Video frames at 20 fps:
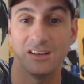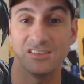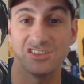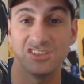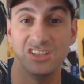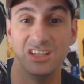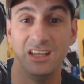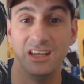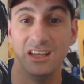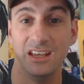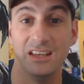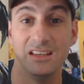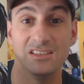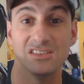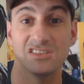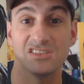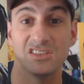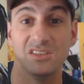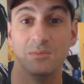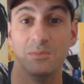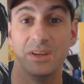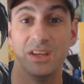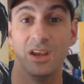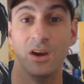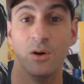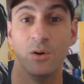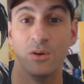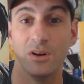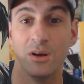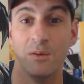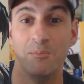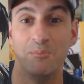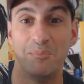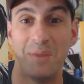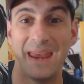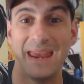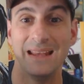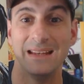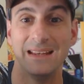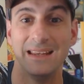seeing his symbiote
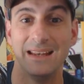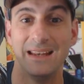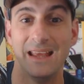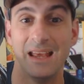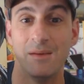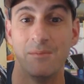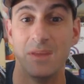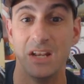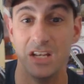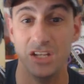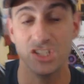abandon him.